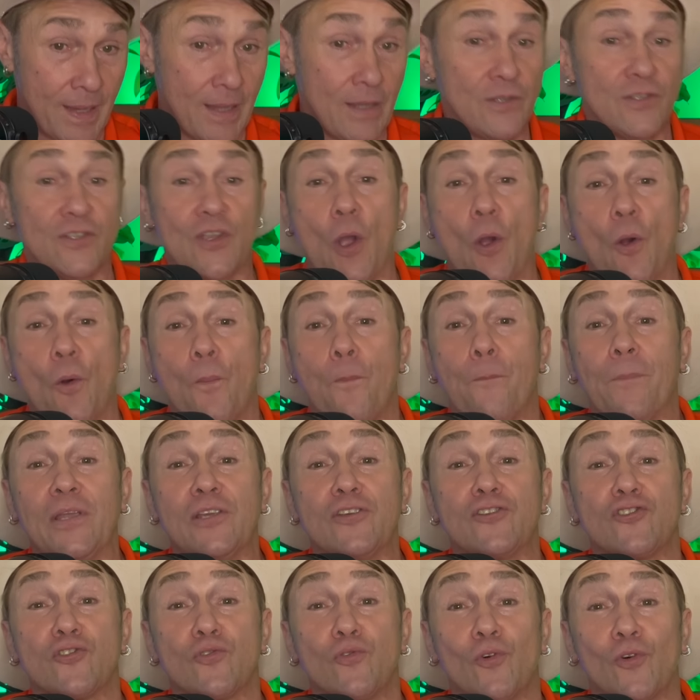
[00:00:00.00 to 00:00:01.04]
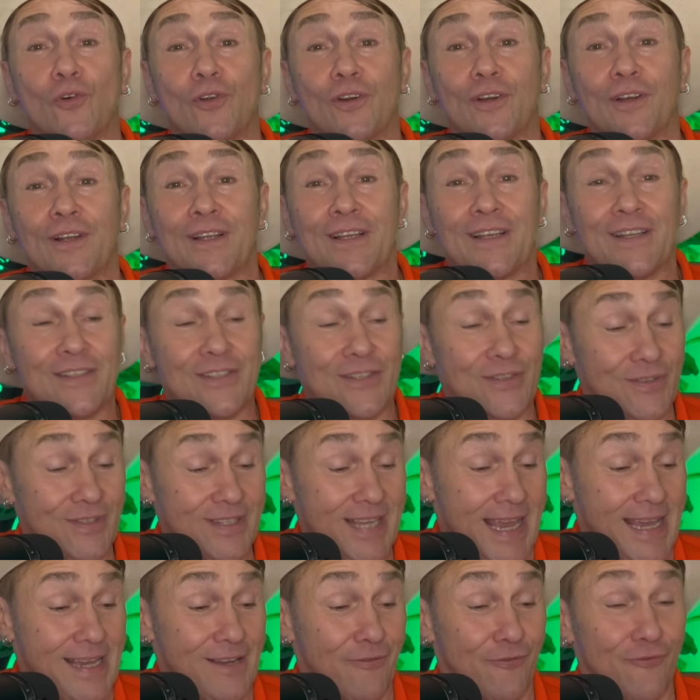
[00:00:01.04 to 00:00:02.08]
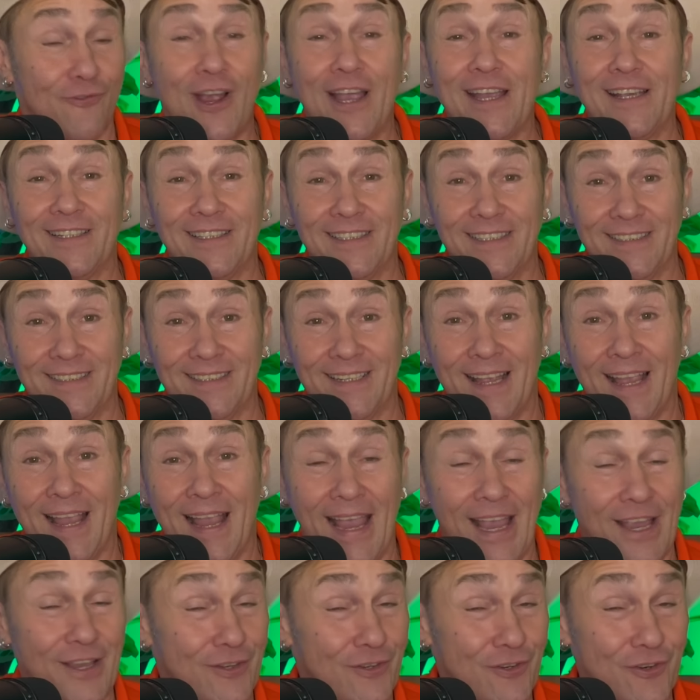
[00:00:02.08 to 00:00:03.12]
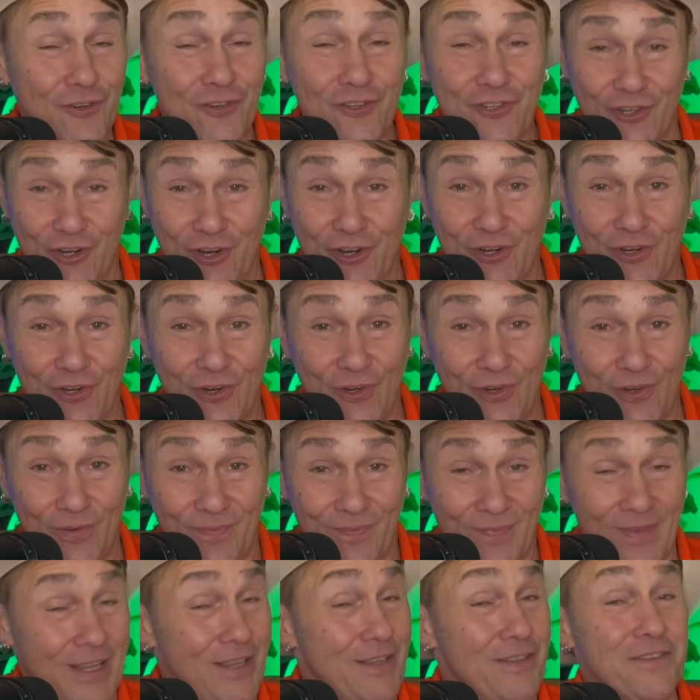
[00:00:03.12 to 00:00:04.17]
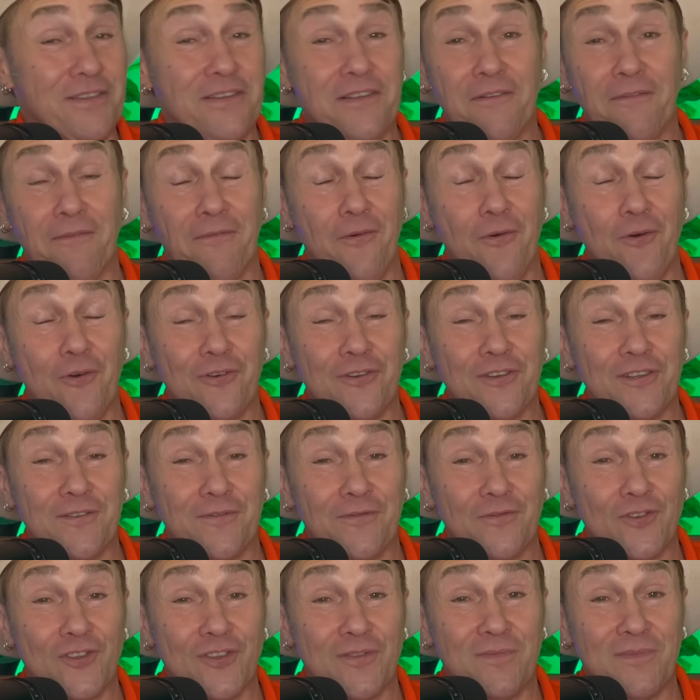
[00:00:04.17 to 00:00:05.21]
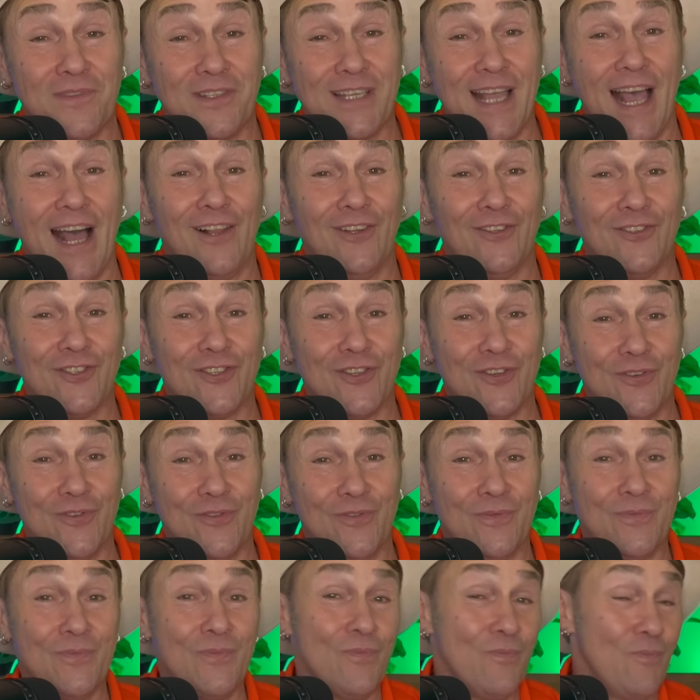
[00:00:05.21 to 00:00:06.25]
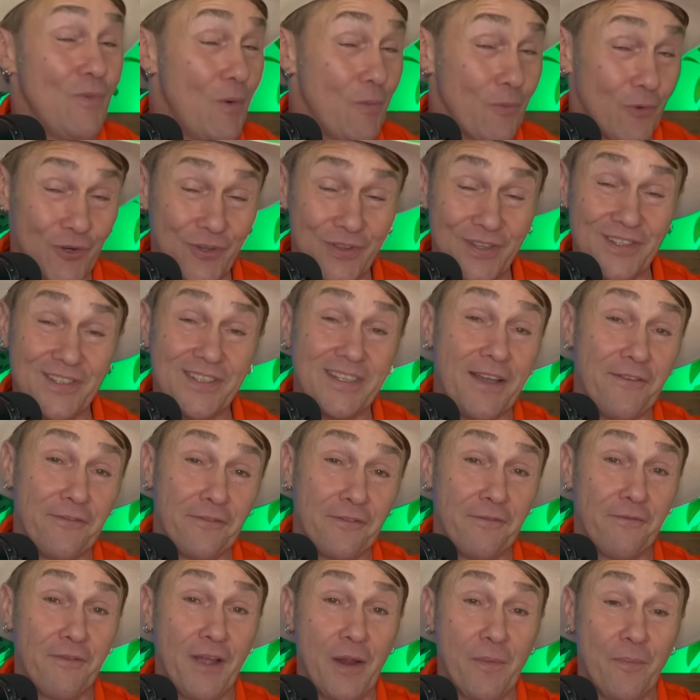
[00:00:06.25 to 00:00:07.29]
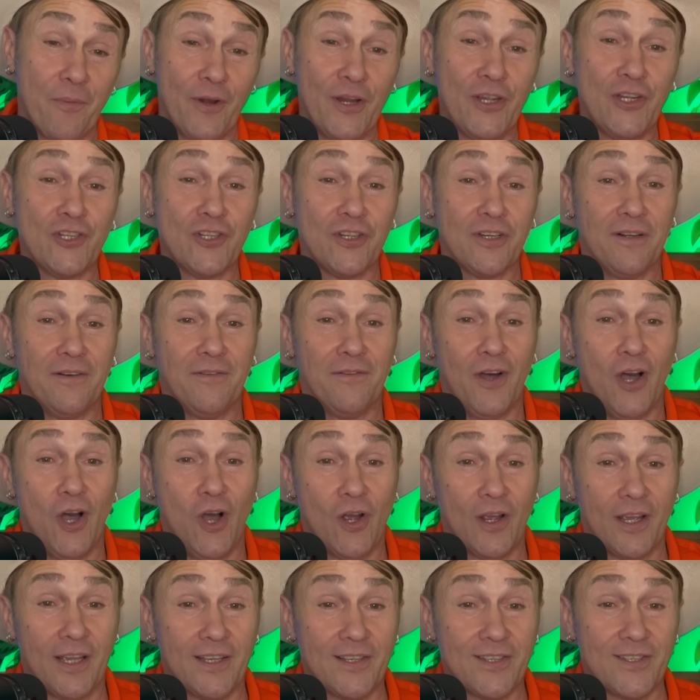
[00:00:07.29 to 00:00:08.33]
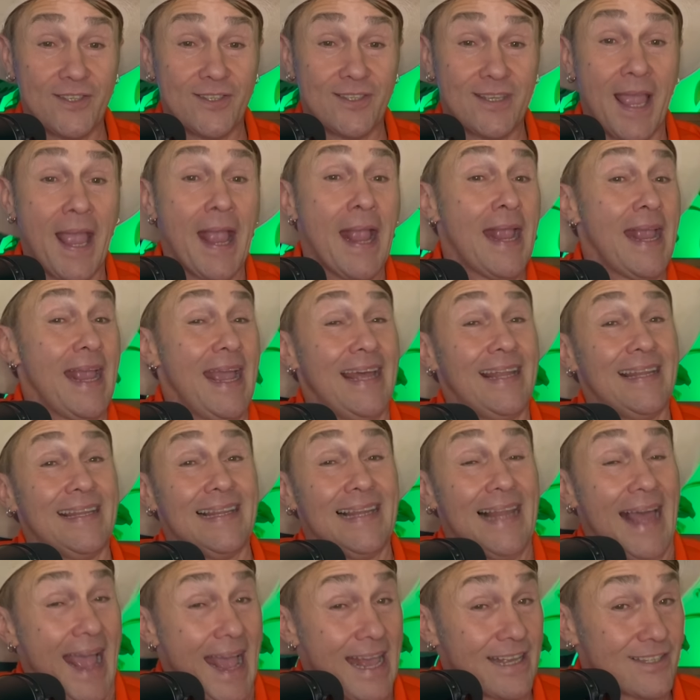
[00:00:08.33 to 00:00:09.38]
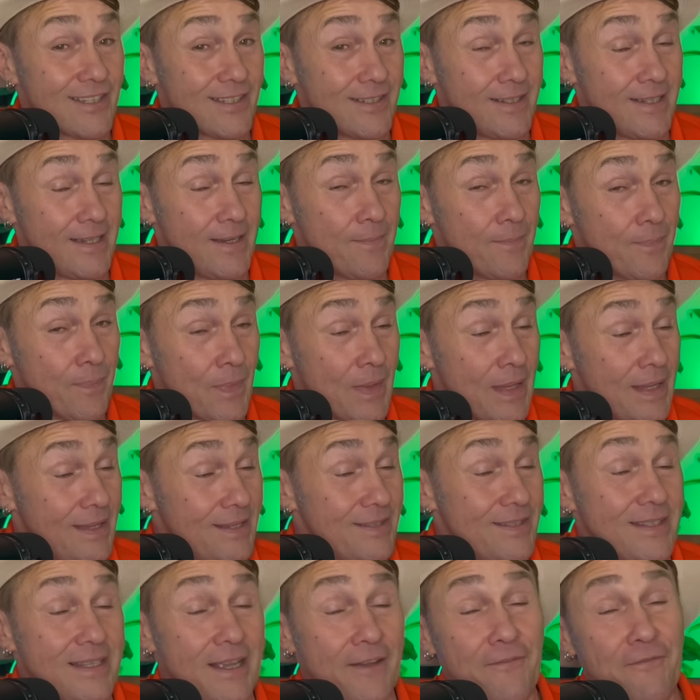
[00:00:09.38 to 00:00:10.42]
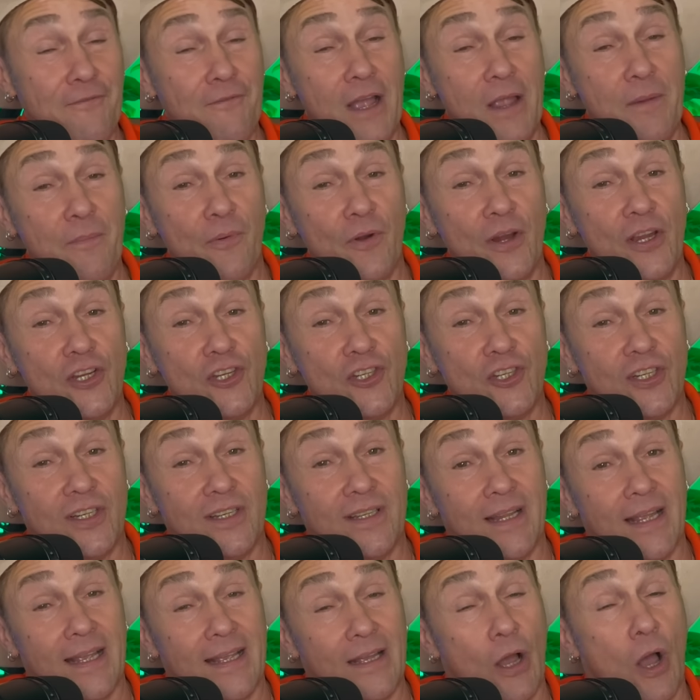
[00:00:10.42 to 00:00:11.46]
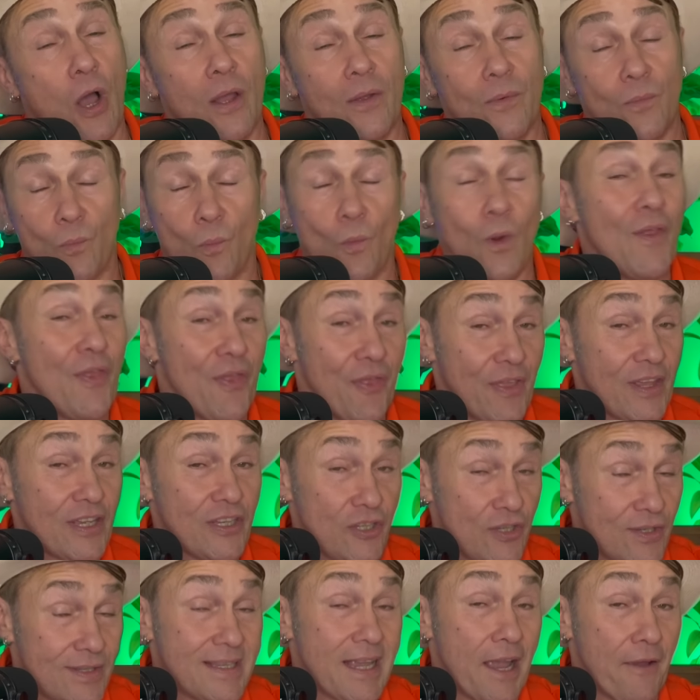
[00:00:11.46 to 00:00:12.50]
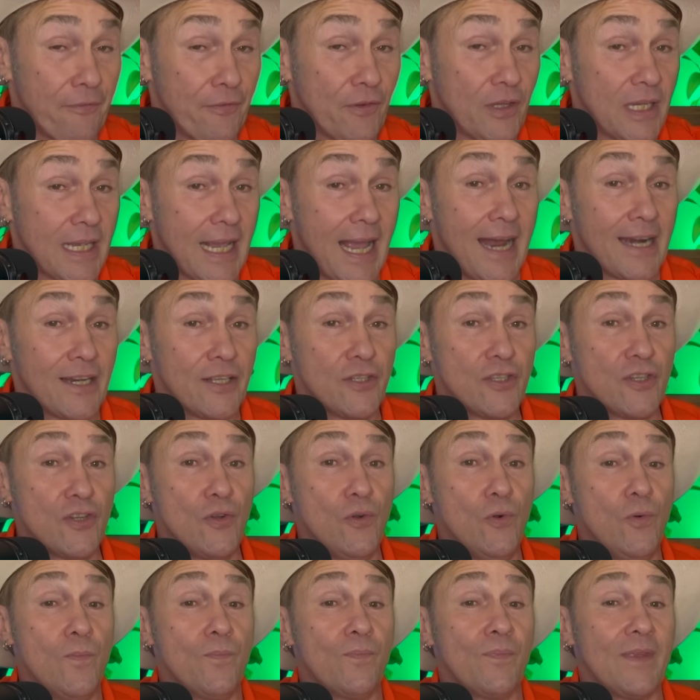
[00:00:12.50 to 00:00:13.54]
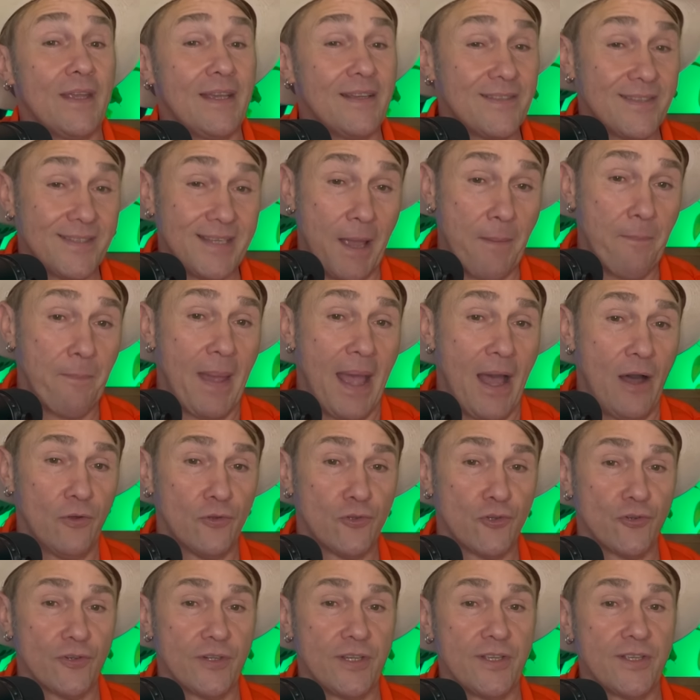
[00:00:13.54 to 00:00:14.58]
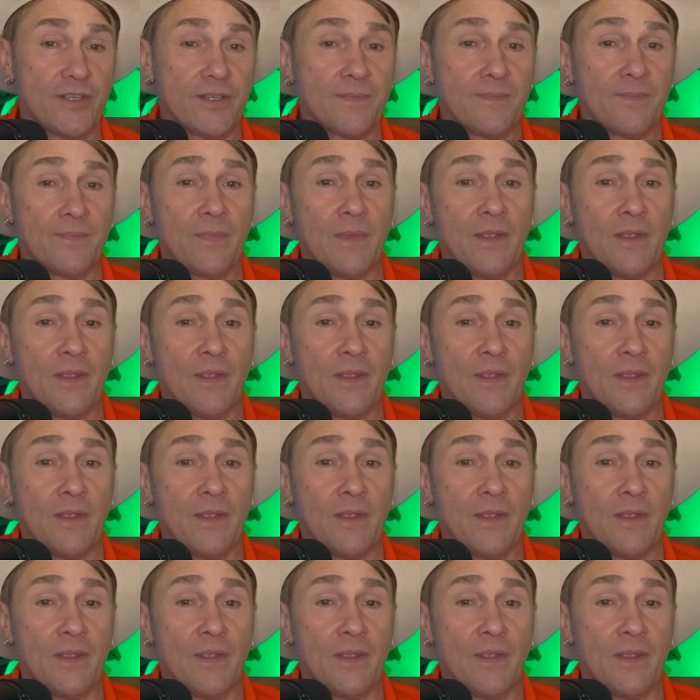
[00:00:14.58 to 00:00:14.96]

So be sure to take writing and your journal into the forest for some solitude when we're in the 7th vibration of August. And lastly, the 7th vibration, one thing you definitely got to do is set boundaries.